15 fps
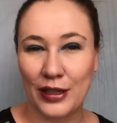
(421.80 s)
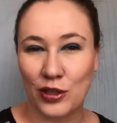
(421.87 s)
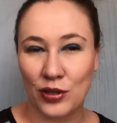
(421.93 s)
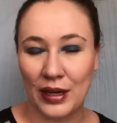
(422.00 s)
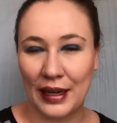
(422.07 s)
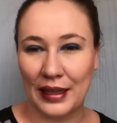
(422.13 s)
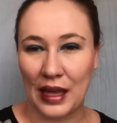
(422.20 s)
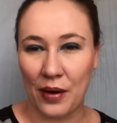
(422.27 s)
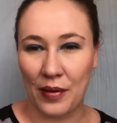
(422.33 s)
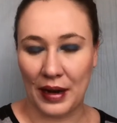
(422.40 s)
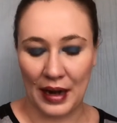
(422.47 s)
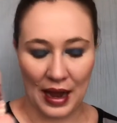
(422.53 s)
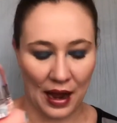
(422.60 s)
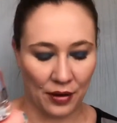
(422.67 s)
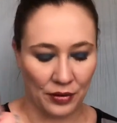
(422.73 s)
try that one
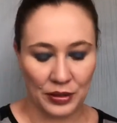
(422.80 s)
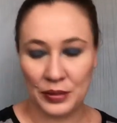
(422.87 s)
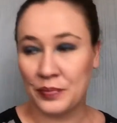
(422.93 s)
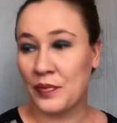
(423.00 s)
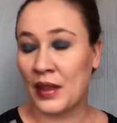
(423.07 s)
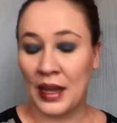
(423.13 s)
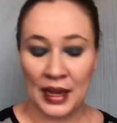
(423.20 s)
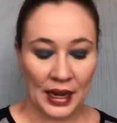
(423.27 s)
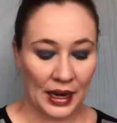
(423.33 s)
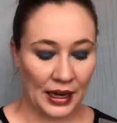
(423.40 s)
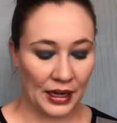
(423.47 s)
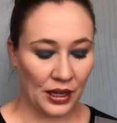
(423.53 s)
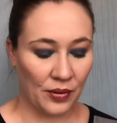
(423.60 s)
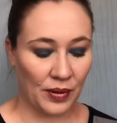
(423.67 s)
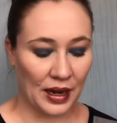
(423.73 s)
out.
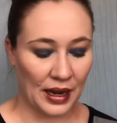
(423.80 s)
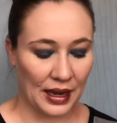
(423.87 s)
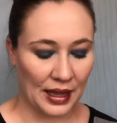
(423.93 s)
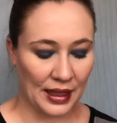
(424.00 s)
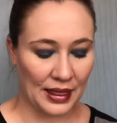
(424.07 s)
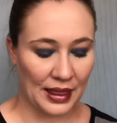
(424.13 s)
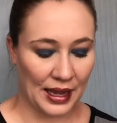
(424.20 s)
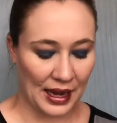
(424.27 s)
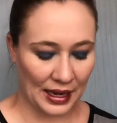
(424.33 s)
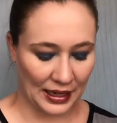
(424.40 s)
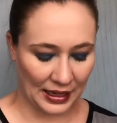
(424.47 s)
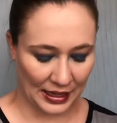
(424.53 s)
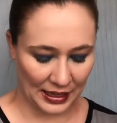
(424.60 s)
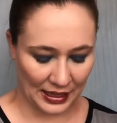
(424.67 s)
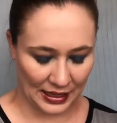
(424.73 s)
Anyway, that
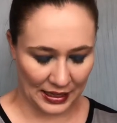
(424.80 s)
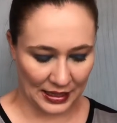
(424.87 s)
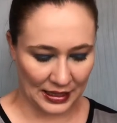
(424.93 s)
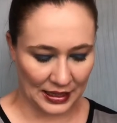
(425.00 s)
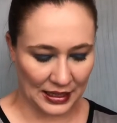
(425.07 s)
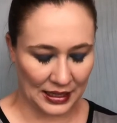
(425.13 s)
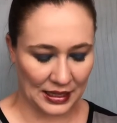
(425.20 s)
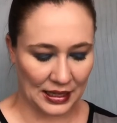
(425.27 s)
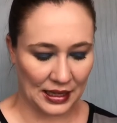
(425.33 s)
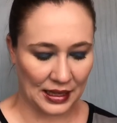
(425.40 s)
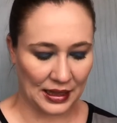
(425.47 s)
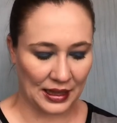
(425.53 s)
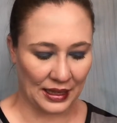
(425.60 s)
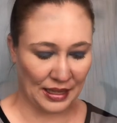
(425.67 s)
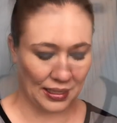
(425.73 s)
is
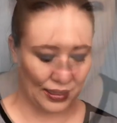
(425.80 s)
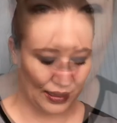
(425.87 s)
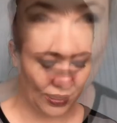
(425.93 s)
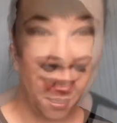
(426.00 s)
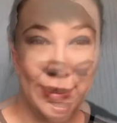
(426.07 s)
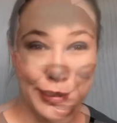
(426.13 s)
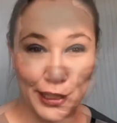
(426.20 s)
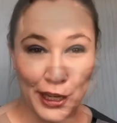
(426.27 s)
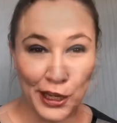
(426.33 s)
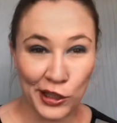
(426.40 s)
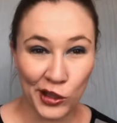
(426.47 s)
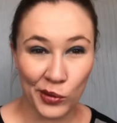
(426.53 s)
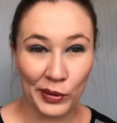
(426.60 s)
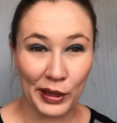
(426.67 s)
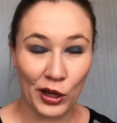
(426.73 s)
the right,
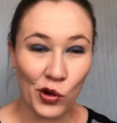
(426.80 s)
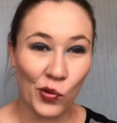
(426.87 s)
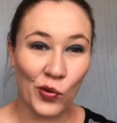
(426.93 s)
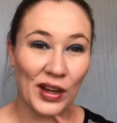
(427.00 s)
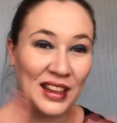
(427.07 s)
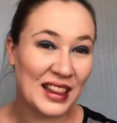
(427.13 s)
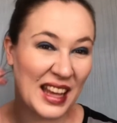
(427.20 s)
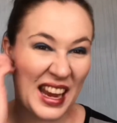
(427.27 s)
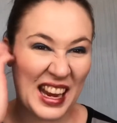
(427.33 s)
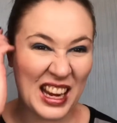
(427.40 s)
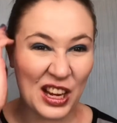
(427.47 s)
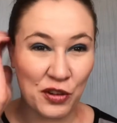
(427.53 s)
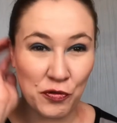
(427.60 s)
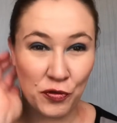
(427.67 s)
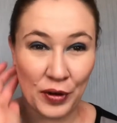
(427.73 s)
continuing set. with like
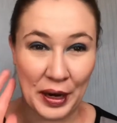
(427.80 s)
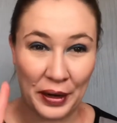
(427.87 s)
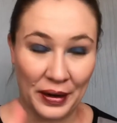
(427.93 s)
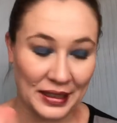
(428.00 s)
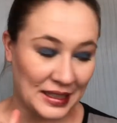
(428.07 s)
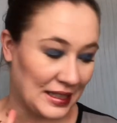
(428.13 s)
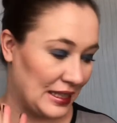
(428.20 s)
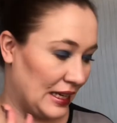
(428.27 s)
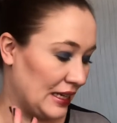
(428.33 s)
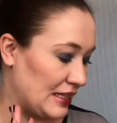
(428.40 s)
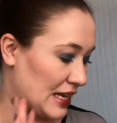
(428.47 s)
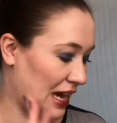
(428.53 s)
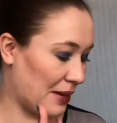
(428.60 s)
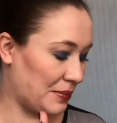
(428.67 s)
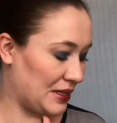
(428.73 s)
fragrancy
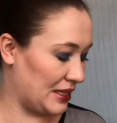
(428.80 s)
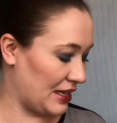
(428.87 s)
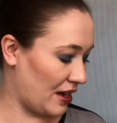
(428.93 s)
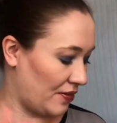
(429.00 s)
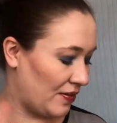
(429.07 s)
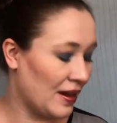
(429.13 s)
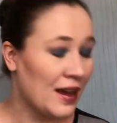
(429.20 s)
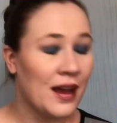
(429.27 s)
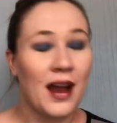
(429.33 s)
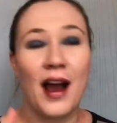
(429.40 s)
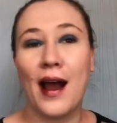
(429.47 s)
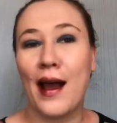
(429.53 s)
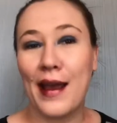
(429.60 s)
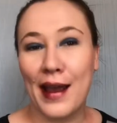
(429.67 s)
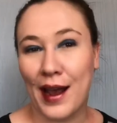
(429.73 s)
type stuff.
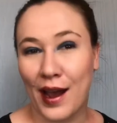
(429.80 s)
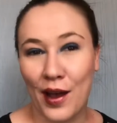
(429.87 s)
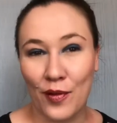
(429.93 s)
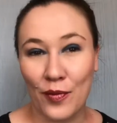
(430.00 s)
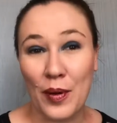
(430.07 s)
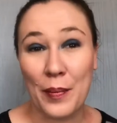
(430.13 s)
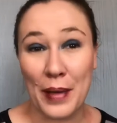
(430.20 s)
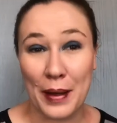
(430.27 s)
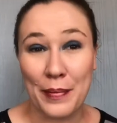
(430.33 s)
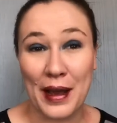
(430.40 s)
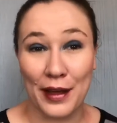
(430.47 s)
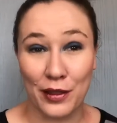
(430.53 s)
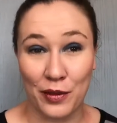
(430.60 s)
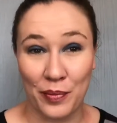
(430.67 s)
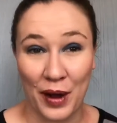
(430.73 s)
I have my
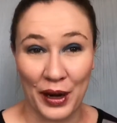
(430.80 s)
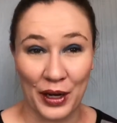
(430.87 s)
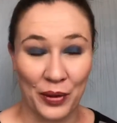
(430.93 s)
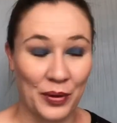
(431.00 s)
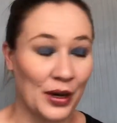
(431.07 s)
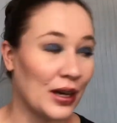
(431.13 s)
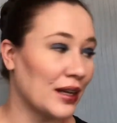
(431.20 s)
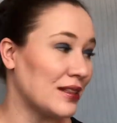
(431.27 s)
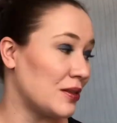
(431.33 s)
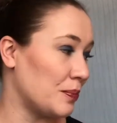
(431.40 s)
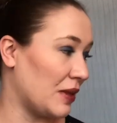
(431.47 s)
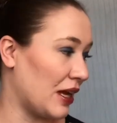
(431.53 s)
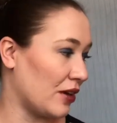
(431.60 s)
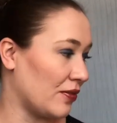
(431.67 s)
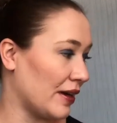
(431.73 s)
Bath and Body Works
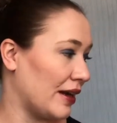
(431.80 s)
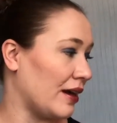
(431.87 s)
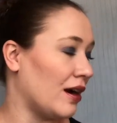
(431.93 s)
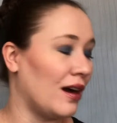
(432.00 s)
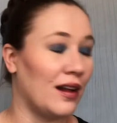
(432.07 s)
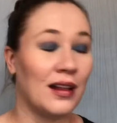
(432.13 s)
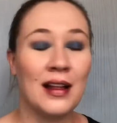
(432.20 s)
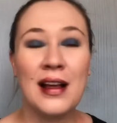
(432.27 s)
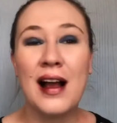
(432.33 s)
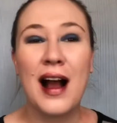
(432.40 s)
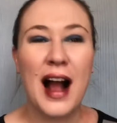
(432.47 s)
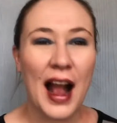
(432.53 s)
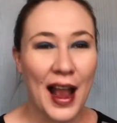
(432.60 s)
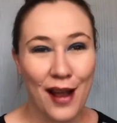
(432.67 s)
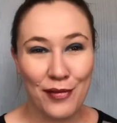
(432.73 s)
Black Friday haul.
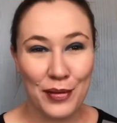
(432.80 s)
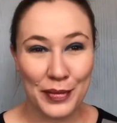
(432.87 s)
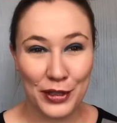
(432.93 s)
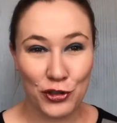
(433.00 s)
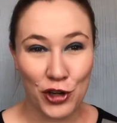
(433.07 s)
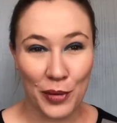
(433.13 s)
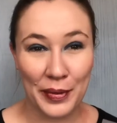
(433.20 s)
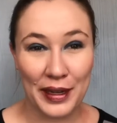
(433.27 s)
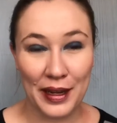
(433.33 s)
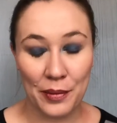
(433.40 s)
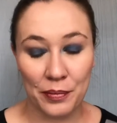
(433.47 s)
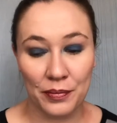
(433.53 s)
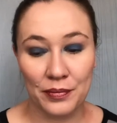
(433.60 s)
I haven't been shopping at